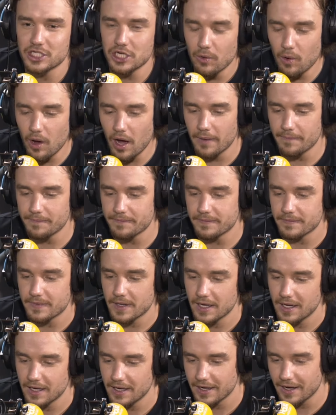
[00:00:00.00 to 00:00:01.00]
Do you know what?
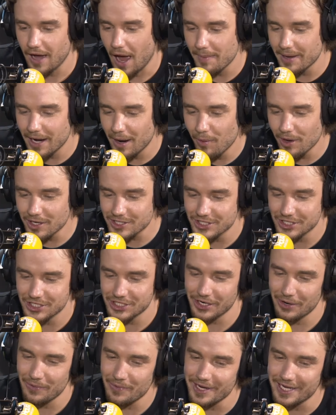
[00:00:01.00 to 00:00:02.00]
I mean, I watch this
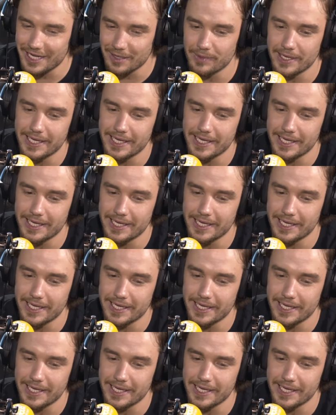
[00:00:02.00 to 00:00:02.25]
show week in,